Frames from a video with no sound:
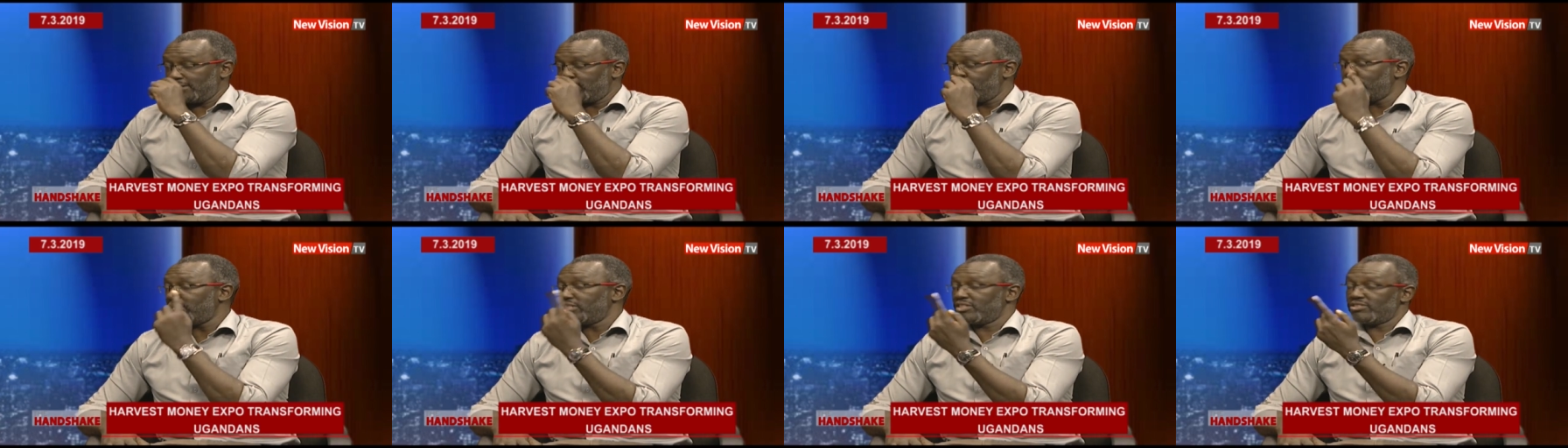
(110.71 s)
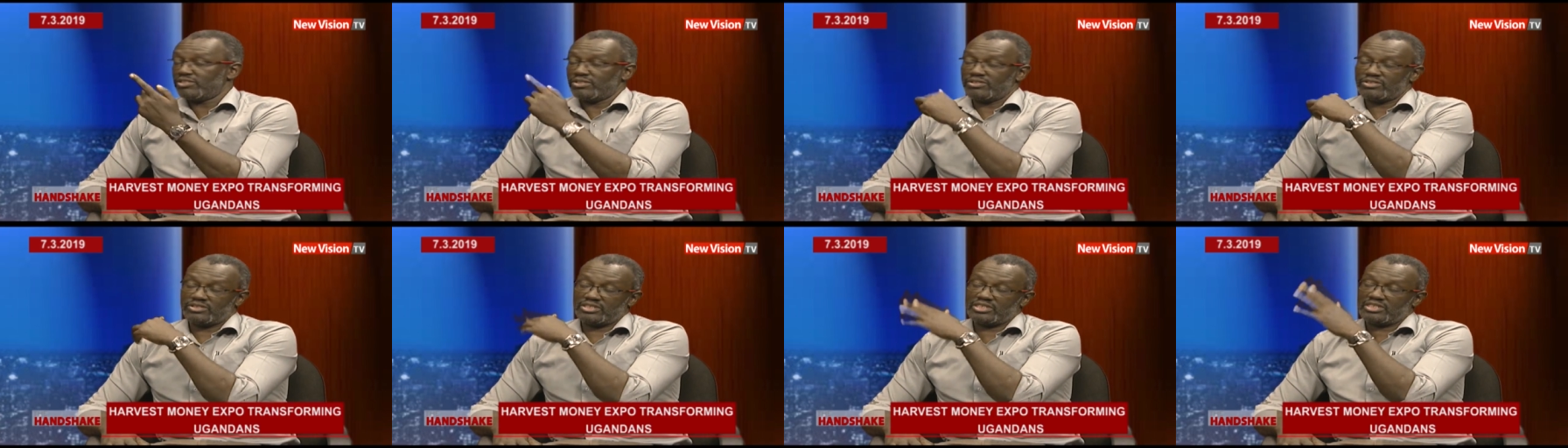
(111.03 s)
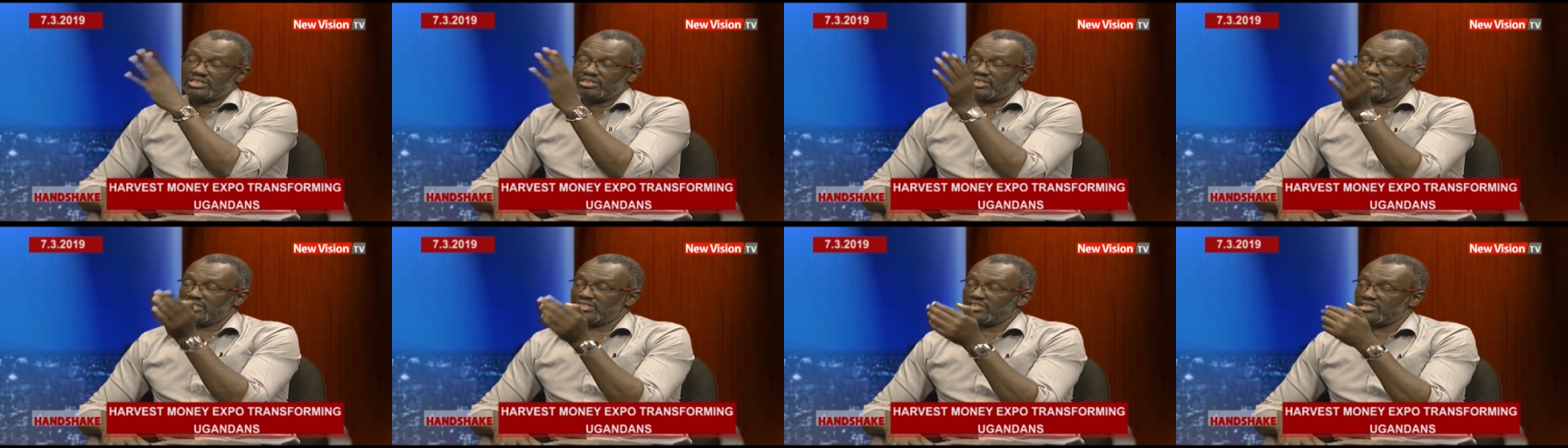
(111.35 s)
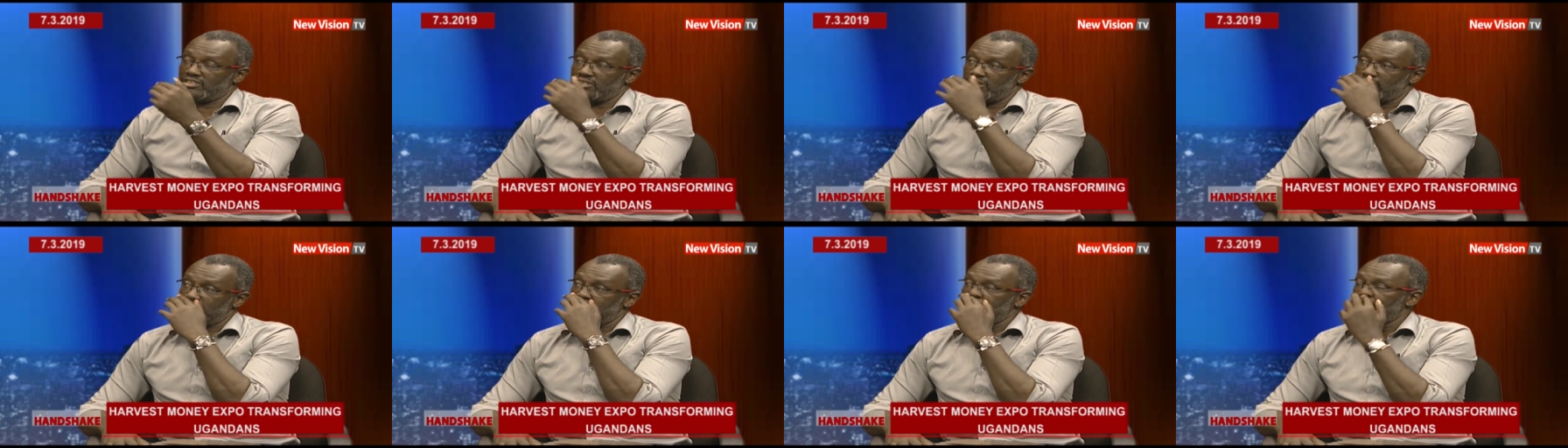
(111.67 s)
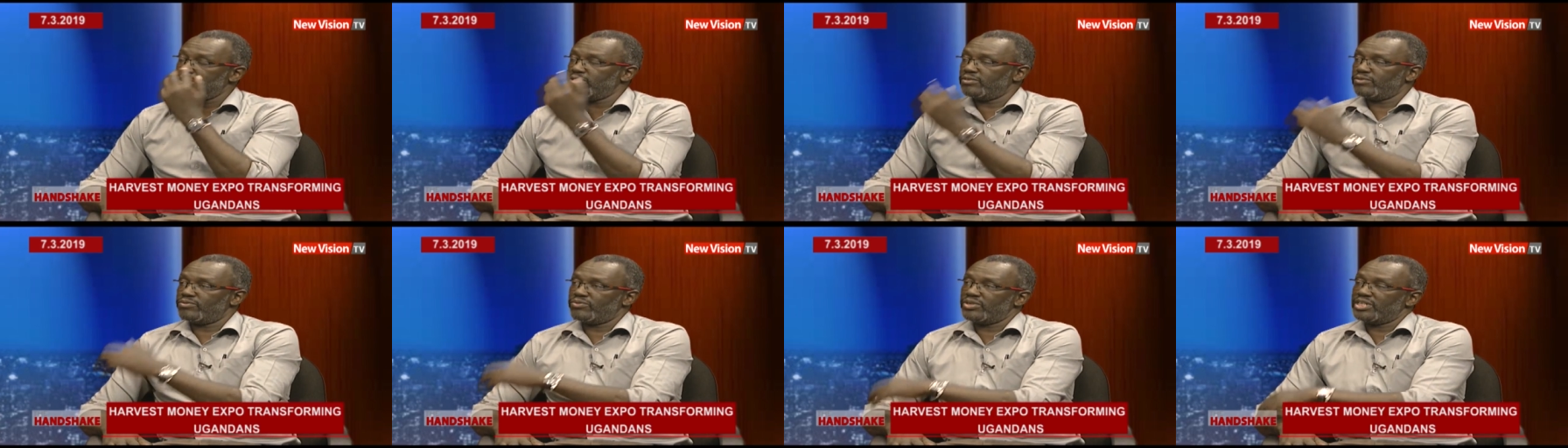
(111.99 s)
by certain
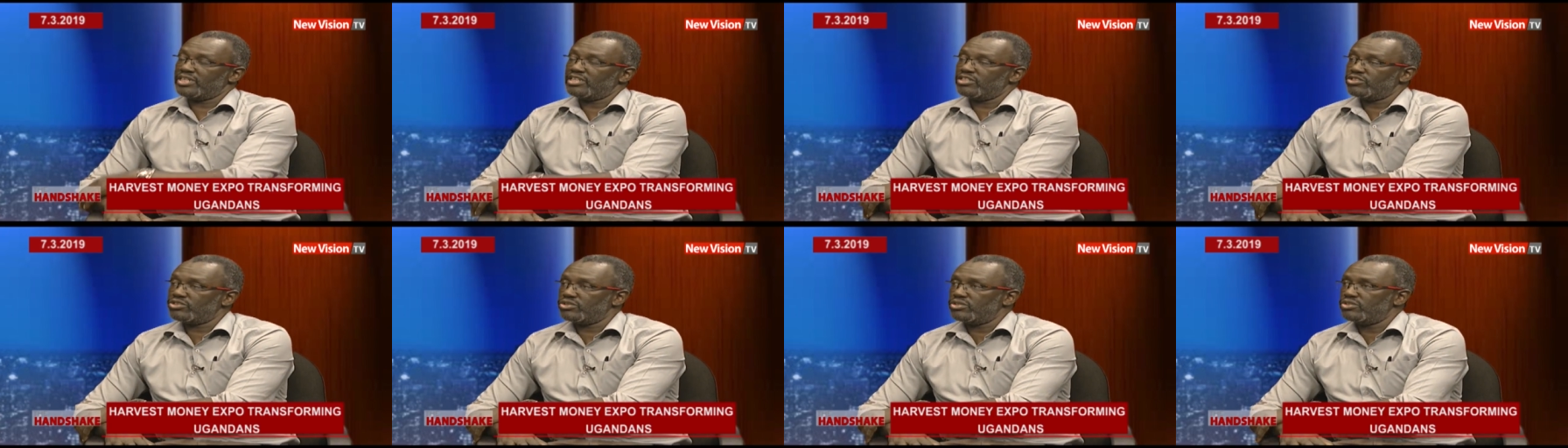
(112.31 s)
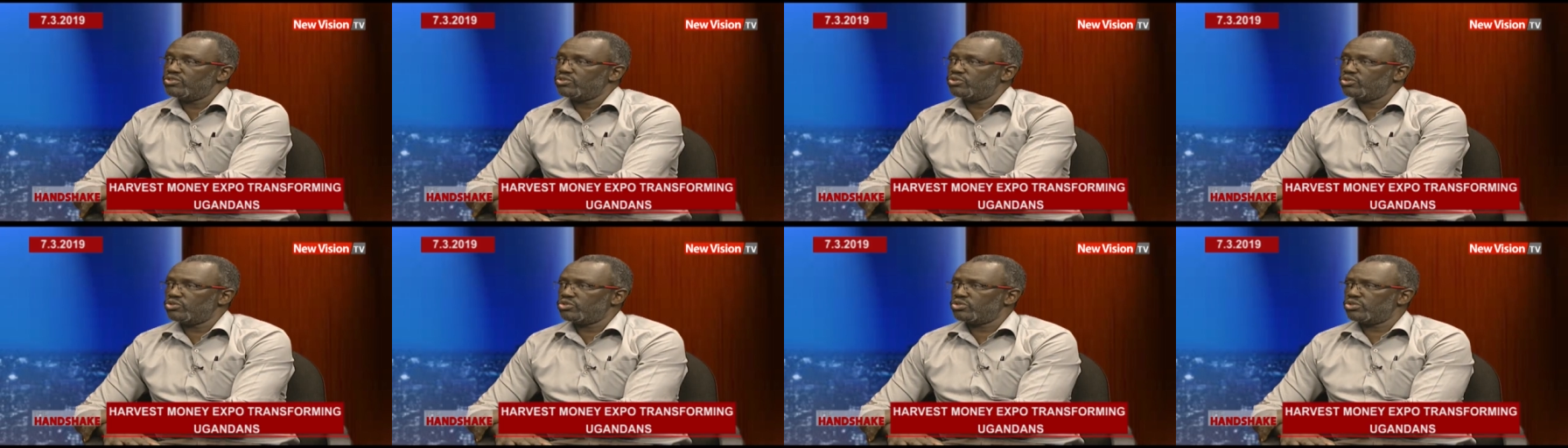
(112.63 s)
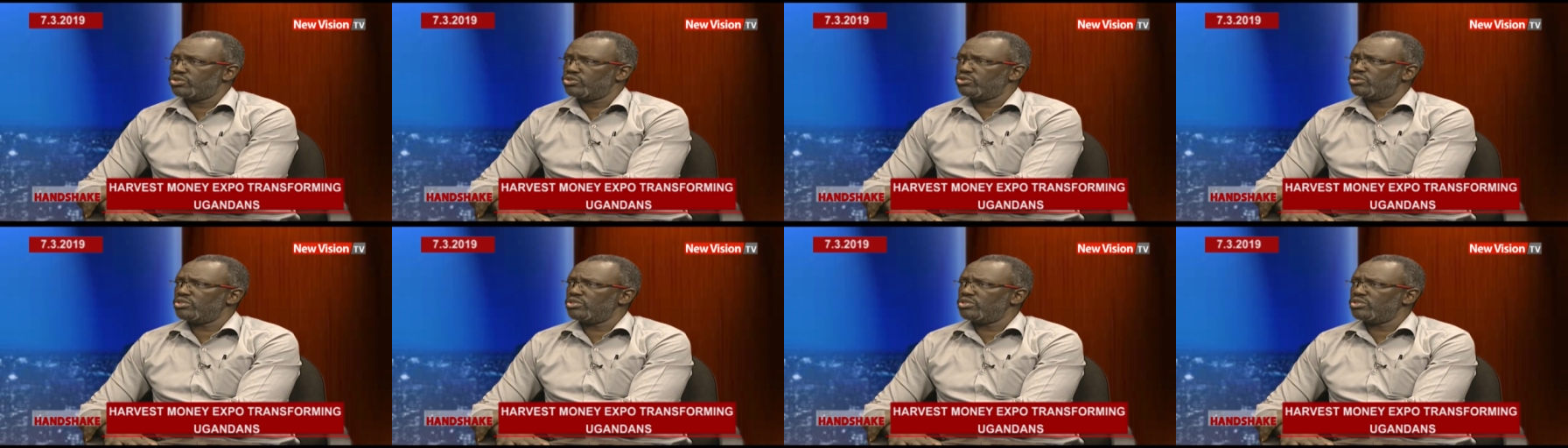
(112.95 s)
uh, financial institutions.